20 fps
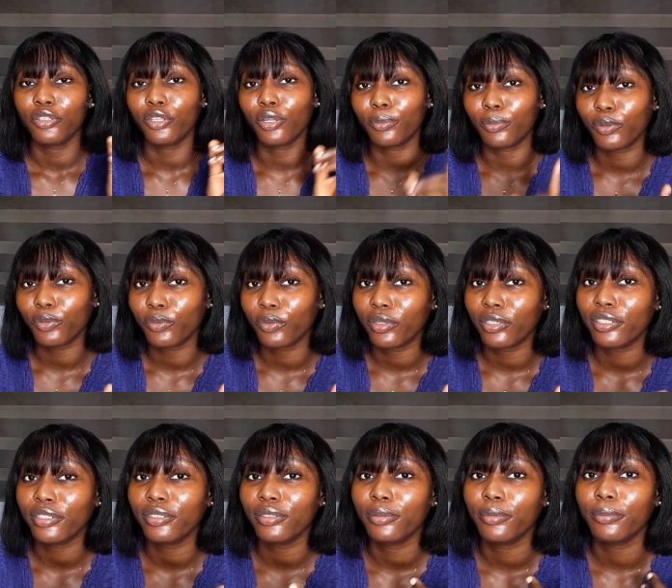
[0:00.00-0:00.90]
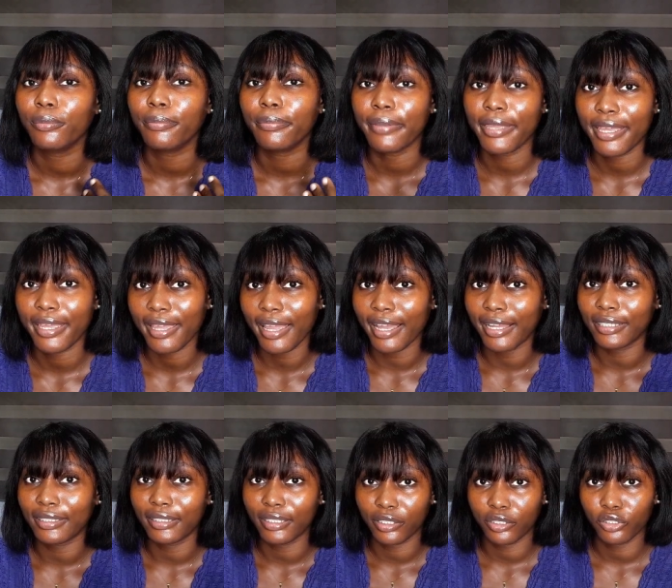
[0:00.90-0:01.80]
Number one, pay
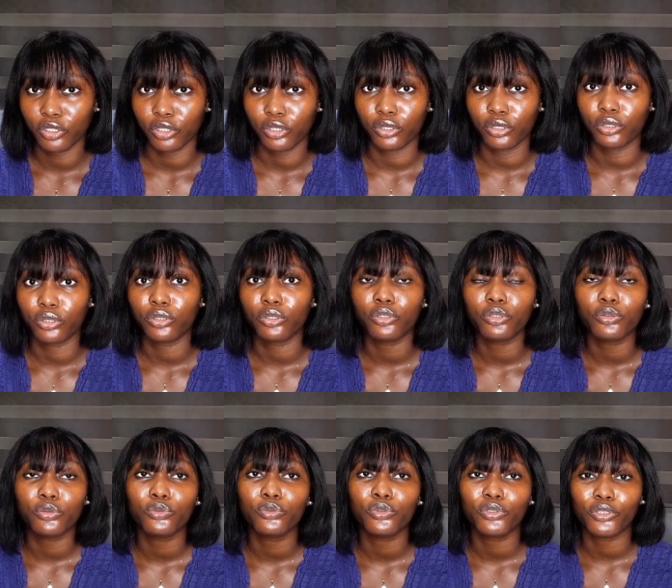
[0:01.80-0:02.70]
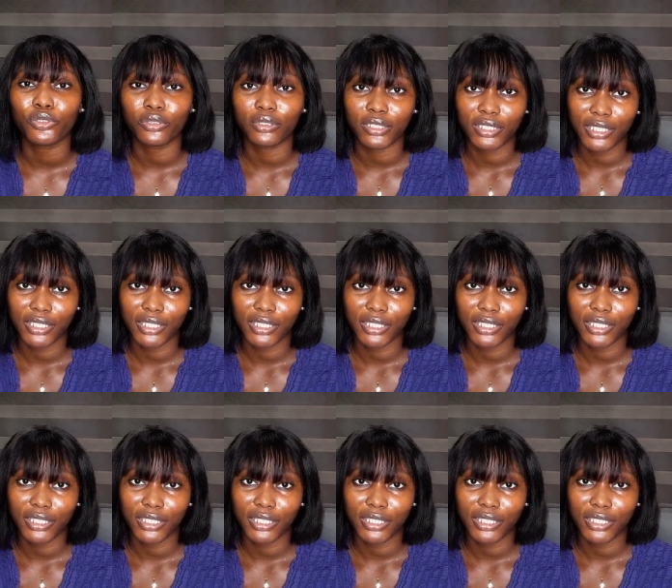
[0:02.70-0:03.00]
attention to your